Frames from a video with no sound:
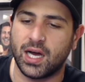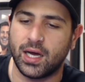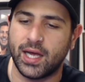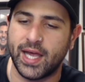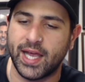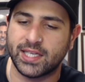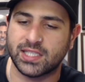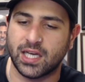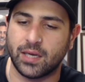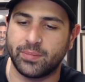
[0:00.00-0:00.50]

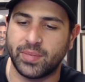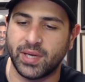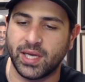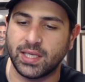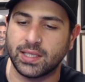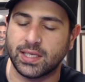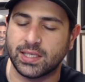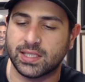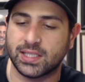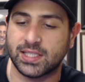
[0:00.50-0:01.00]
XRP
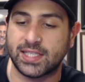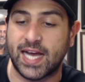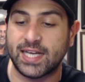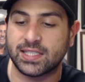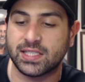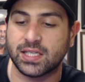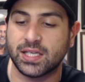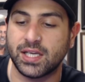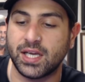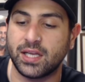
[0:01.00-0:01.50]

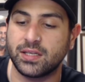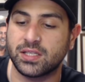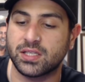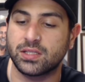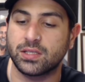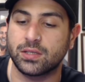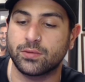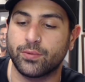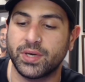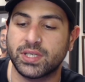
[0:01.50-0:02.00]
stats here. This
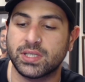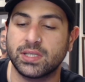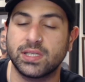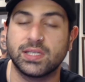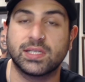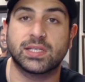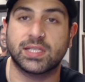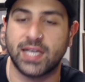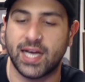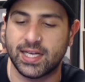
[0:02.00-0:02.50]
is a rich
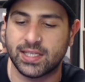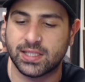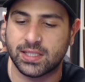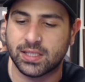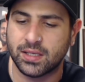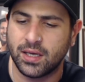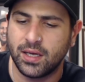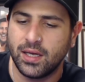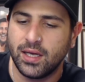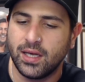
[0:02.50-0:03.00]
list stats,
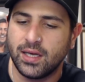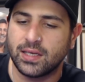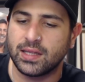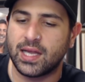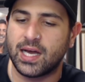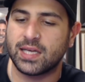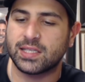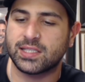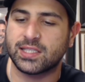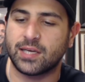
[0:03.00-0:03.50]

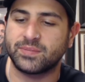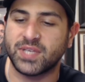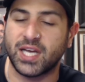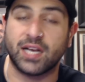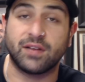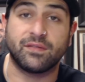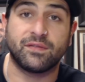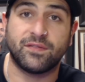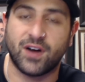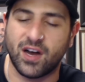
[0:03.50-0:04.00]
last
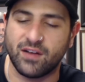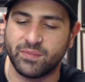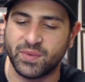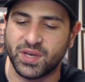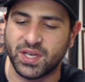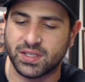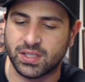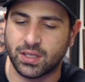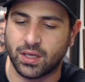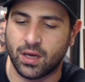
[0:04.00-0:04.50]
updated 5
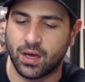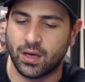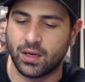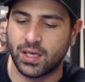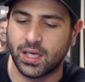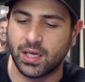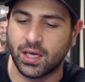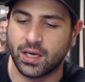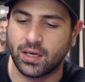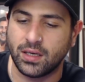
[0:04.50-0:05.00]
minutes ago
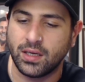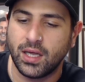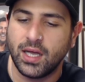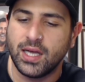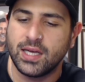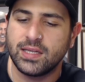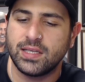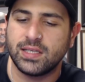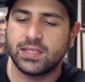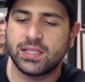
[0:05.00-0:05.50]
here.
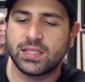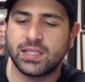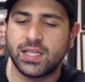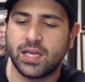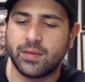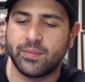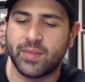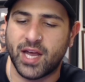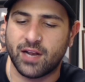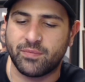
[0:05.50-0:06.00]
This is
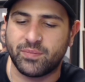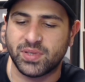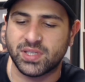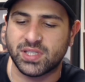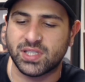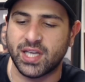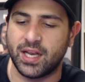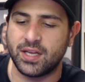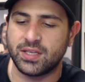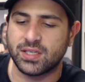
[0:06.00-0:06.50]
the amount of
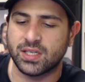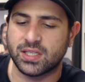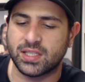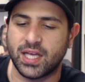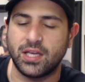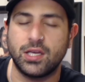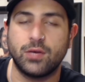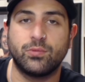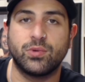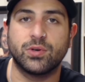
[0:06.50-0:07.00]
percentages
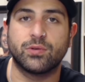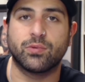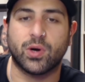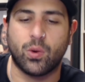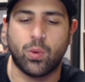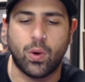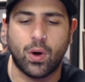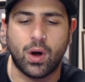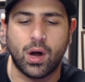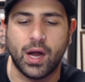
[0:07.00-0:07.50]
that you would
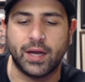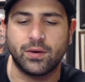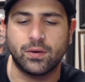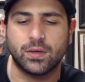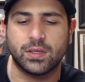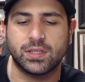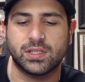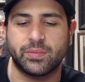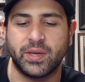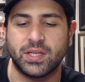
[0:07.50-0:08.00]
require in
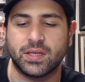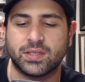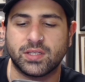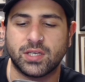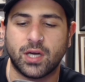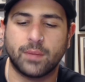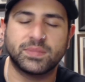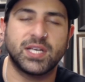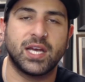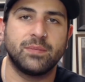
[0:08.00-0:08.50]
order to be in the
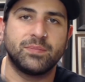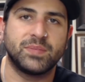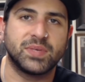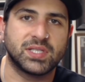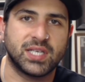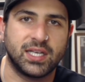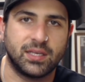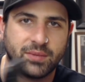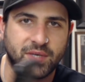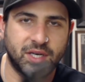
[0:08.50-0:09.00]
top
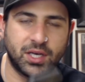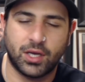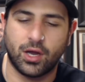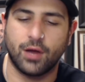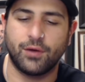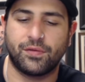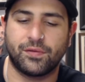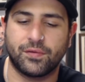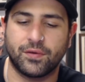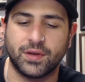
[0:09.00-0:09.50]
10%. I'm going to
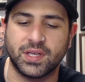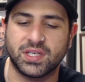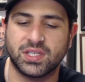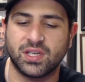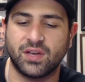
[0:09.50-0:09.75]
go through this.